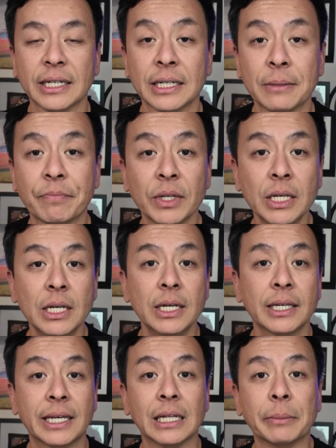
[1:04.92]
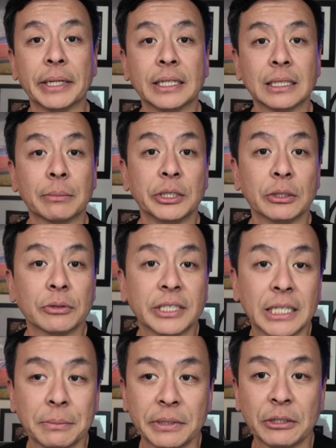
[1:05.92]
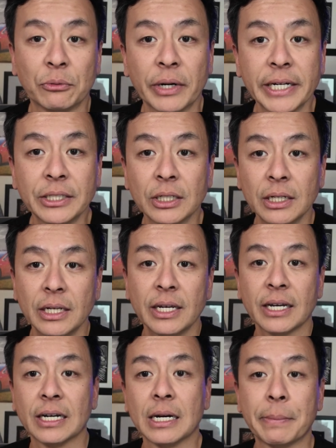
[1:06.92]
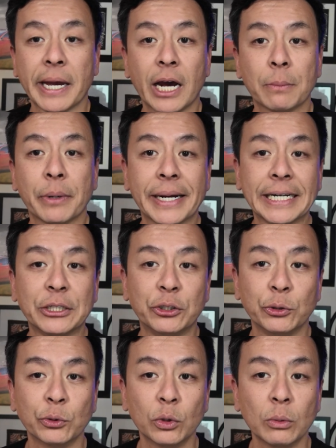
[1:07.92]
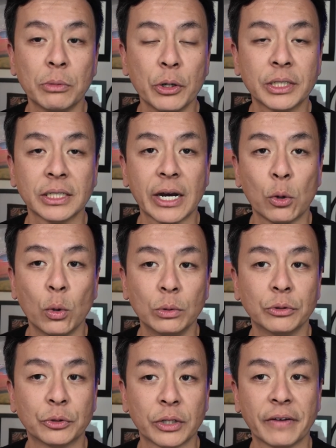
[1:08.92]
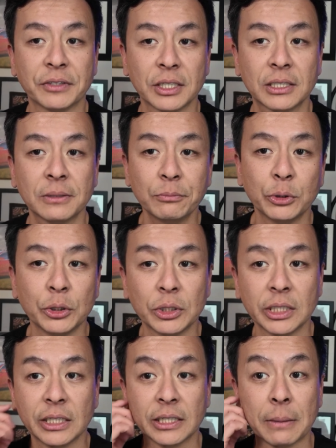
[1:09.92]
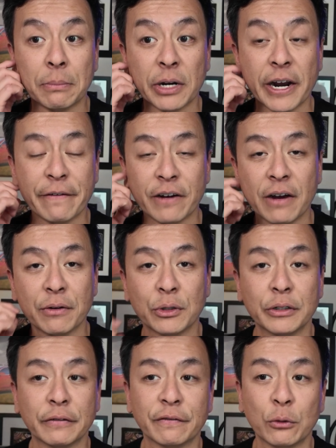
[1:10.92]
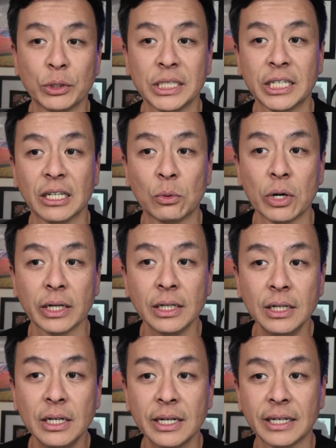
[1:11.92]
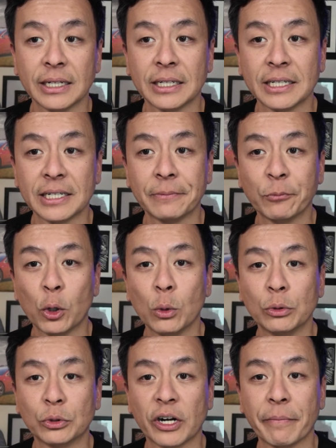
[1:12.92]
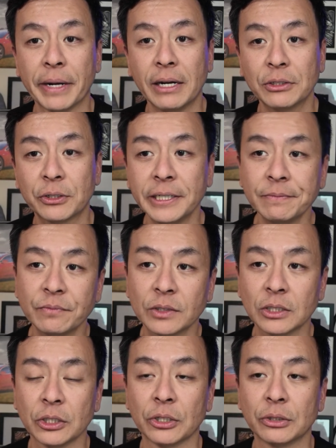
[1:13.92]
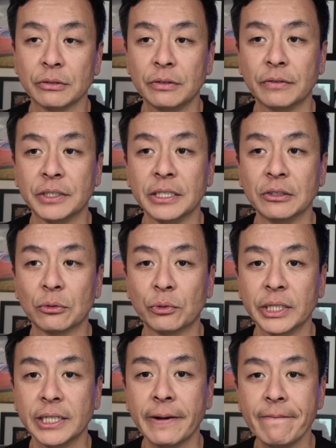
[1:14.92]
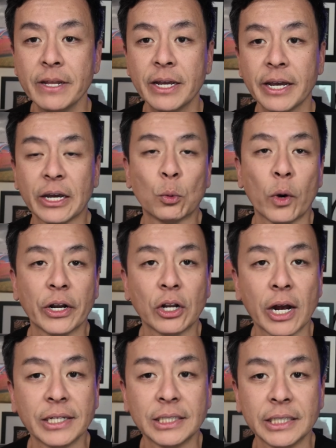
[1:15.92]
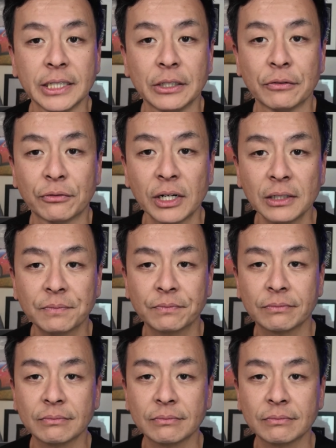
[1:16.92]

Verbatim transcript: um, kilometer WLTP range. Uh, powered by a dual motor all-wheel drive system producing a combined 540 kilowatt uh, all-wheel drive powertrain. So 350 in the rear and 190 in the front.